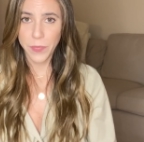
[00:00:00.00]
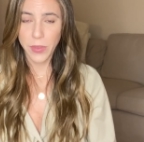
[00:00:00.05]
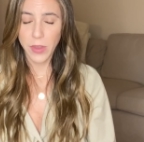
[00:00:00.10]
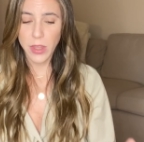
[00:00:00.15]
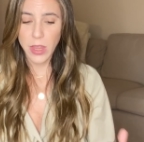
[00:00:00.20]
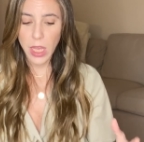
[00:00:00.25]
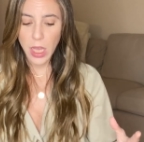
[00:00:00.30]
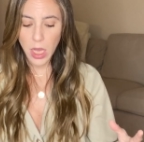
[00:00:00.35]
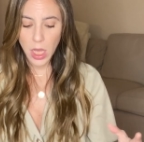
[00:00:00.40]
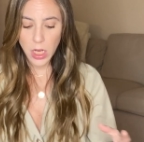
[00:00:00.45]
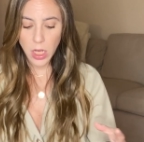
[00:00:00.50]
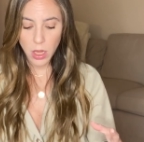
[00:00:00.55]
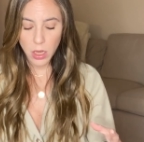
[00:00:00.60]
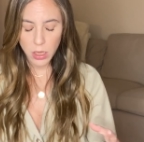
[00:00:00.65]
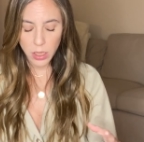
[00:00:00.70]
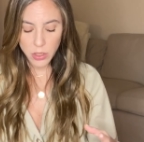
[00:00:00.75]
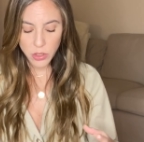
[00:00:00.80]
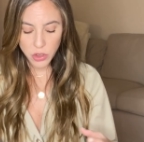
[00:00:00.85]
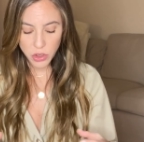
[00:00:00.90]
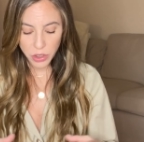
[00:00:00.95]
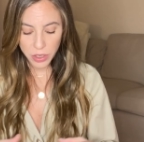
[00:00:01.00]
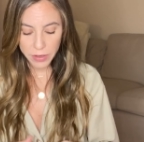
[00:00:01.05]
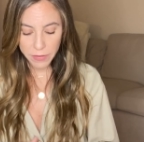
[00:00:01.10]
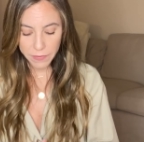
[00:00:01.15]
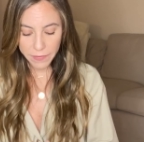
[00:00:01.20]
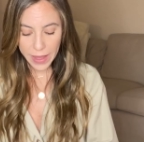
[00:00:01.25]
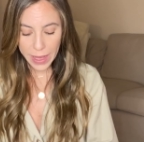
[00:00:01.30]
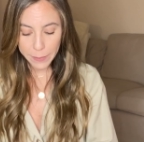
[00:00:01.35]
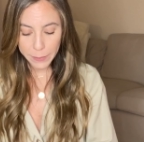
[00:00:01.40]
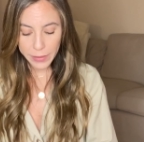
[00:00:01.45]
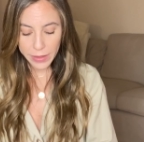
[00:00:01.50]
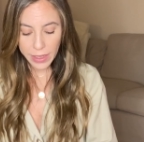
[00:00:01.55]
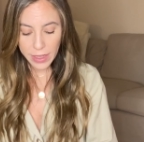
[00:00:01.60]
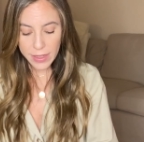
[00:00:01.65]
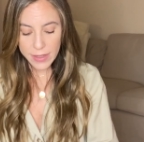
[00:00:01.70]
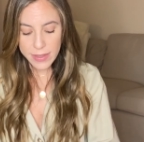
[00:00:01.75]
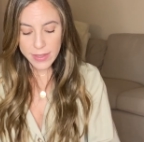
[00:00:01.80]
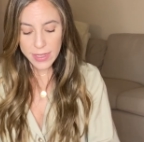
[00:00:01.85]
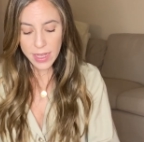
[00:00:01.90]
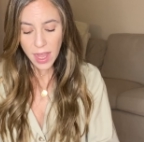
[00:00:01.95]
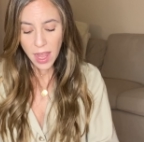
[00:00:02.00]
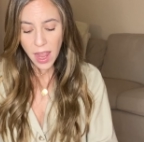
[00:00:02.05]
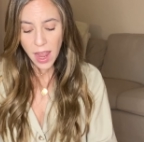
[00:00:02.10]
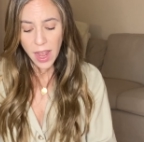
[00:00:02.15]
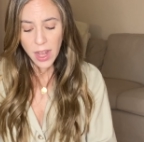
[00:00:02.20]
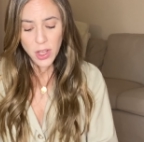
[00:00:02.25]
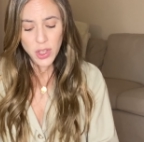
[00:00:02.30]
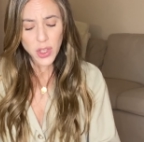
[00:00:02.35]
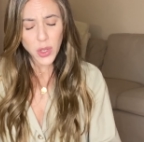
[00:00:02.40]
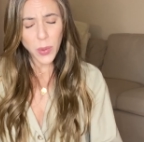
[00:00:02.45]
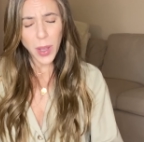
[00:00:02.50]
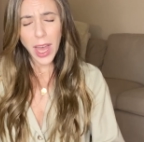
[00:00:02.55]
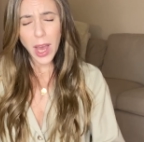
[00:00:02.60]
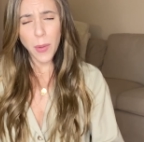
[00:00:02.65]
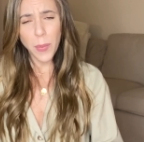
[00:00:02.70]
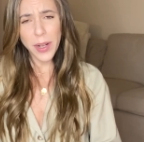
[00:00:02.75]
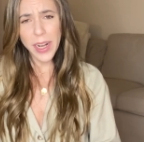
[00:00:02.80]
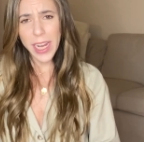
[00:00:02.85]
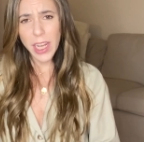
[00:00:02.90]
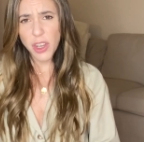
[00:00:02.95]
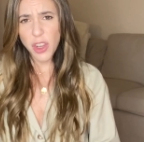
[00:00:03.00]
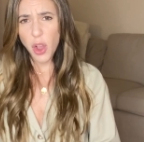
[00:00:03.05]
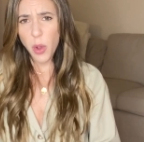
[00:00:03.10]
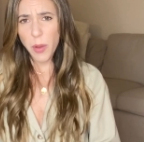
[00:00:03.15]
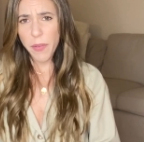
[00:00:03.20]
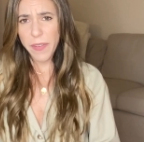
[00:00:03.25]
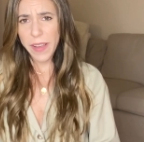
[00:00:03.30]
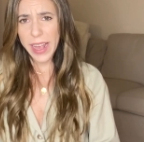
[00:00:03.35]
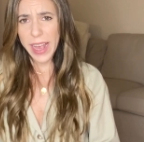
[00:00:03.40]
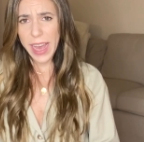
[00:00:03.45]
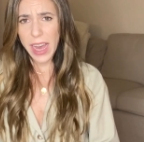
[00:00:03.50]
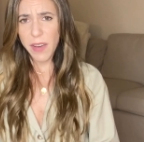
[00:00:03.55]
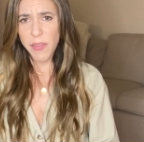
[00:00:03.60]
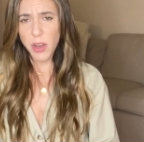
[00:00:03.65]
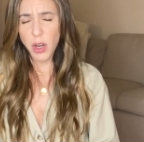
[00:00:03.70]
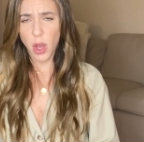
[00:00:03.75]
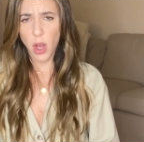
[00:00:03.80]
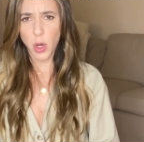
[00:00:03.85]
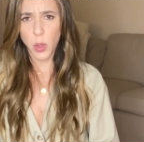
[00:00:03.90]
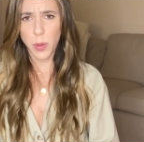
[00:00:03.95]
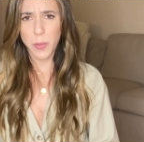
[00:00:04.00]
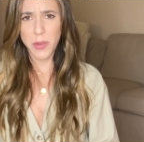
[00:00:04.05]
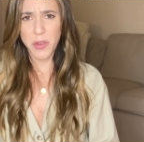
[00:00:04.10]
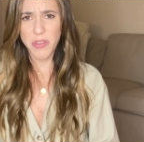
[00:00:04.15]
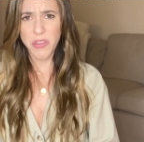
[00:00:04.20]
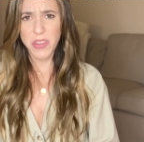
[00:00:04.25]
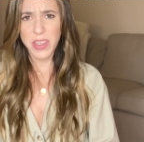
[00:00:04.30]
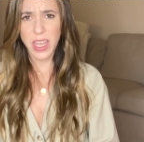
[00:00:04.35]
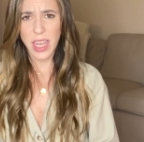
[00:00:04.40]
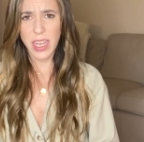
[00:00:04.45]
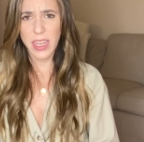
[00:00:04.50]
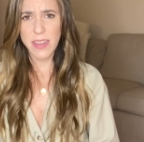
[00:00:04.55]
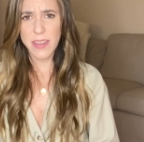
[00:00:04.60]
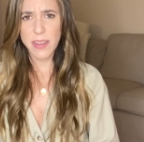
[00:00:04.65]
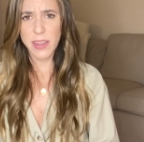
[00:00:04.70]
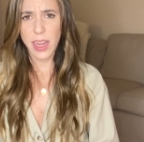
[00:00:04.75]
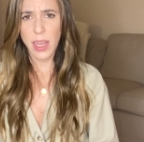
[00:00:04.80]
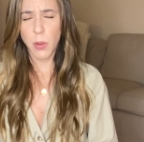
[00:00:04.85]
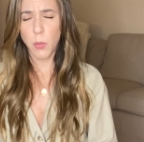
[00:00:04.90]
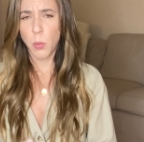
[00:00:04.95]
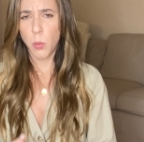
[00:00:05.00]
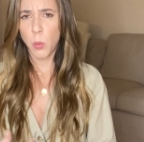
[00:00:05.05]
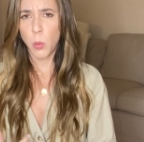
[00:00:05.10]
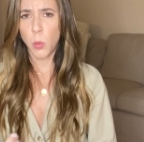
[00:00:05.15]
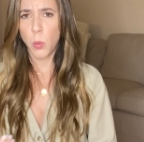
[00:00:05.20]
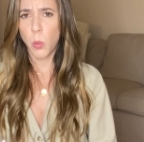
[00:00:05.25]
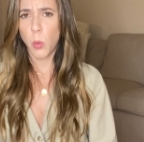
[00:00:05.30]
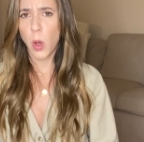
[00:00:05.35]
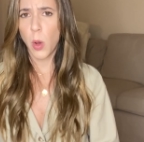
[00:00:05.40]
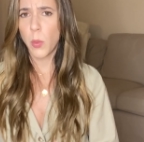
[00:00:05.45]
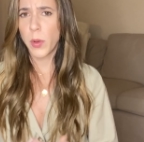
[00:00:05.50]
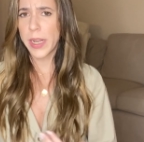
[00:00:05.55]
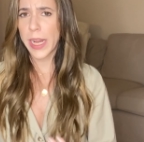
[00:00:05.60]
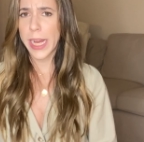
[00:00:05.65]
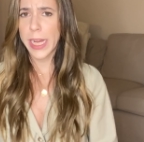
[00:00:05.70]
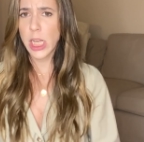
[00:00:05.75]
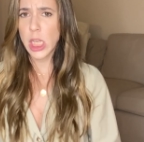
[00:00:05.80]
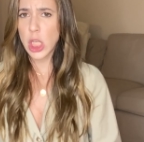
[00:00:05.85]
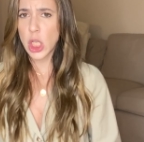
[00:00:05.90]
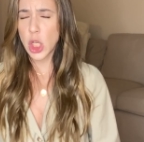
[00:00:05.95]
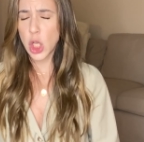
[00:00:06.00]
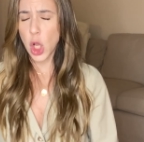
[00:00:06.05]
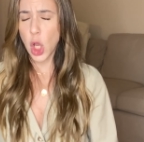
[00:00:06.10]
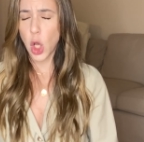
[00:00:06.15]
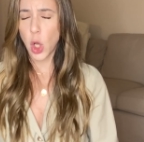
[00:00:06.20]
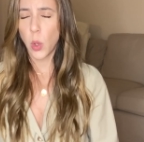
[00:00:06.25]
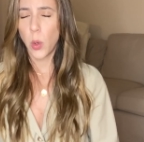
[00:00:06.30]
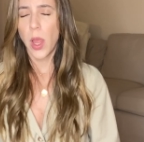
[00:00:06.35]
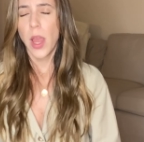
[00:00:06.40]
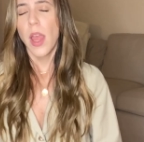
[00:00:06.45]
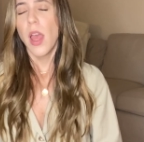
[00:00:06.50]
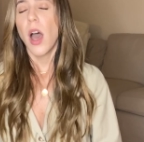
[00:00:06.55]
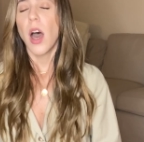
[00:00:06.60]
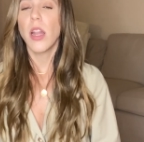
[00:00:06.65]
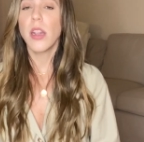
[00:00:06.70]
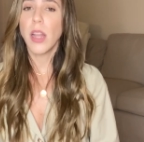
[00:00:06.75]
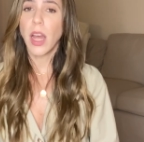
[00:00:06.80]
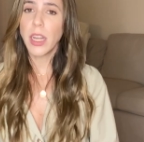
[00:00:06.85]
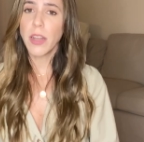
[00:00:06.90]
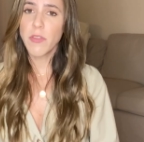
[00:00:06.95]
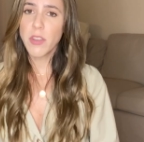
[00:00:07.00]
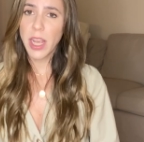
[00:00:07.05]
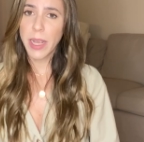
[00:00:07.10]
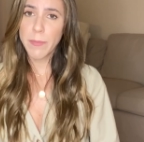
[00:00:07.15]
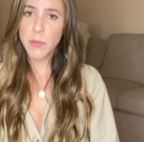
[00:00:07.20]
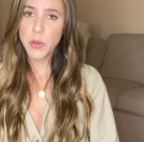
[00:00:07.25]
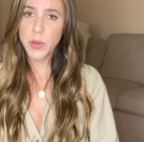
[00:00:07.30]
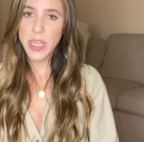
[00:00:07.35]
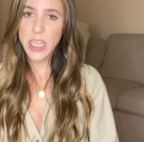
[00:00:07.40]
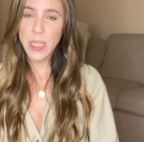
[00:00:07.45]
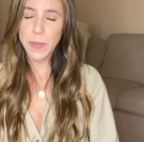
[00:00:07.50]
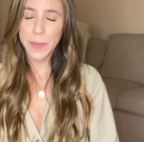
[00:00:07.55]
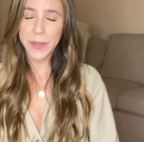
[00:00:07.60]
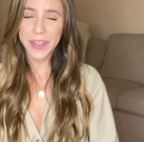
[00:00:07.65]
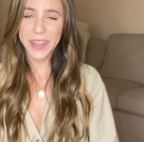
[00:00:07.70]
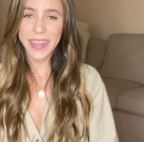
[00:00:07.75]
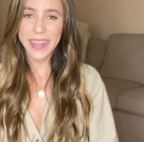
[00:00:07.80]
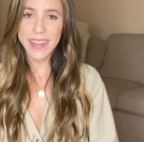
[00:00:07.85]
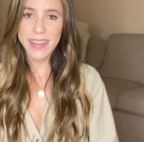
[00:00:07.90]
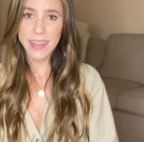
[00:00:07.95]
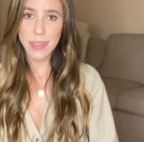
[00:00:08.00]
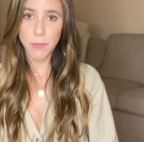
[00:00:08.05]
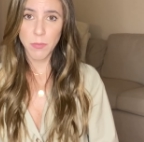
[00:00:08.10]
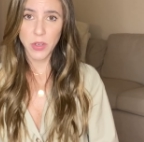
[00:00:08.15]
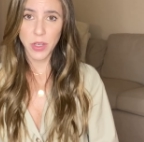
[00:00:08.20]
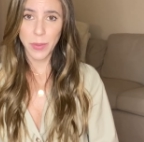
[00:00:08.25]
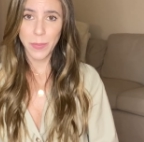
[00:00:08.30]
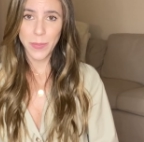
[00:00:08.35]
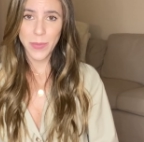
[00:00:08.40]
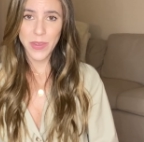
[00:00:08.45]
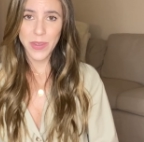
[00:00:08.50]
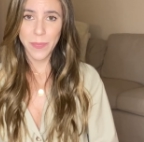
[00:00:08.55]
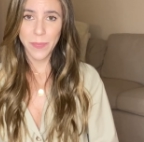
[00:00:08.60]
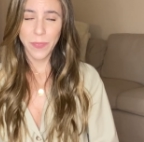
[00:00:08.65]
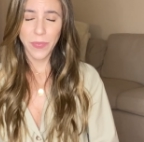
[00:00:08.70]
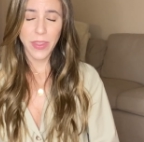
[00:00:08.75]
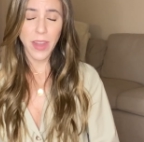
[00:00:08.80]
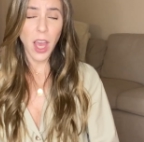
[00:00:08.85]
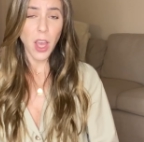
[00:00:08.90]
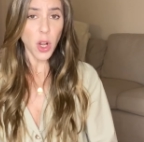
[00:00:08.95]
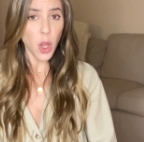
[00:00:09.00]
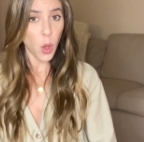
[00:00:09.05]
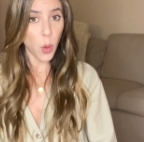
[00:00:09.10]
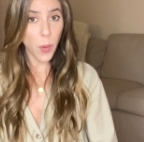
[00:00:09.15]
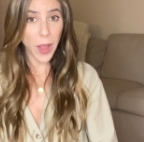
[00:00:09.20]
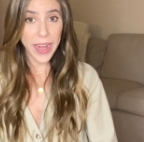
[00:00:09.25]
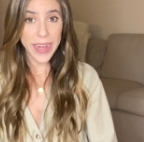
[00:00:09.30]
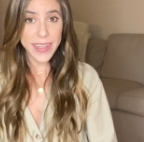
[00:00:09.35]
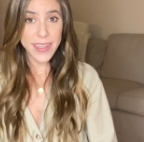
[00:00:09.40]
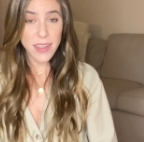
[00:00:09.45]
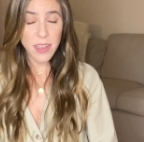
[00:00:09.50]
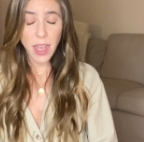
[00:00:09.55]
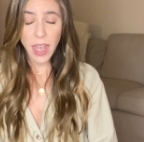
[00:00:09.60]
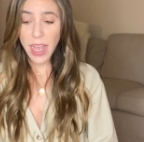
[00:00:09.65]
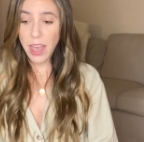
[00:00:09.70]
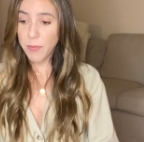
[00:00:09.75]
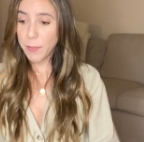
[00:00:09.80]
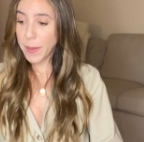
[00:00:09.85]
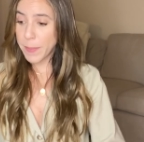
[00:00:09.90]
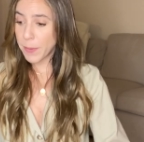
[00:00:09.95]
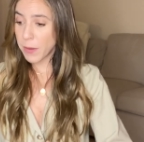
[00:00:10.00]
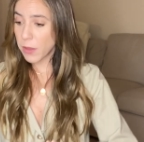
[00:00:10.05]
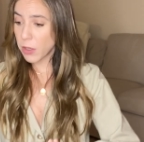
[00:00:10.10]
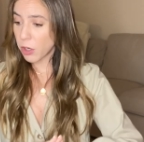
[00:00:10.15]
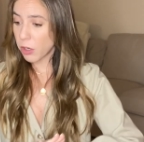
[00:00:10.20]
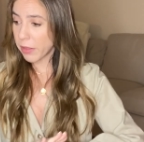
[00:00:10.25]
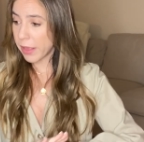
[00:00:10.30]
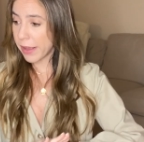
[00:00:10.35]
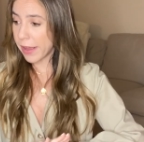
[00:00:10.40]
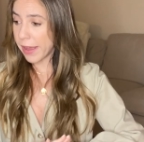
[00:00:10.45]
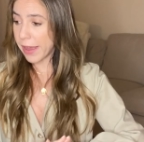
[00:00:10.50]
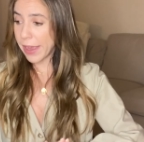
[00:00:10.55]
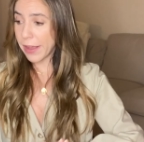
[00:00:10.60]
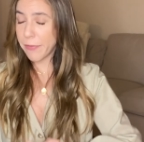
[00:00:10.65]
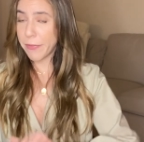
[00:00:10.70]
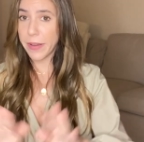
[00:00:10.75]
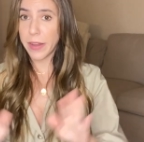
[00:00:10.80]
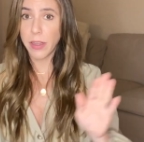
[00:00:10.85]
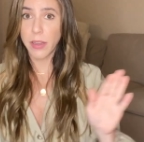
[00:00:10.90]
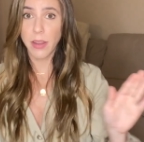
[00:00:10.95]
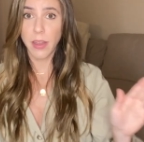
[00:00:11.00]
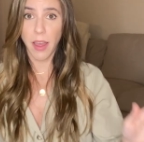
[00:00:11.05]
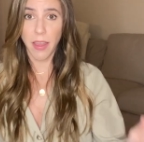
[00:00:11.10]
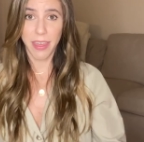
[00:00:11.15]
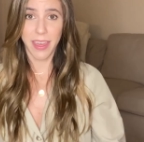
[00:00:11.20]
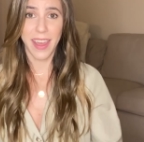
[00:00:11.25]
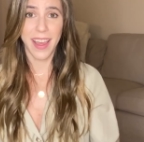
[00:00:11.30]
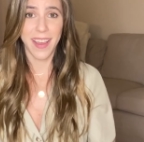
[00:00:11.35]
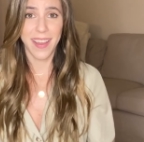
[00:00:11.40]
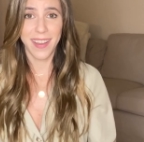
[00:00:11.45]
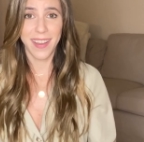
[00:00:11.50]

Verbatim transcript: They kind of cluster in families. So how would I know if I have an autoimmune disease? Like what would I know? A lot of times you experience symptoms. Not always. I have people that are like, I felt nothing.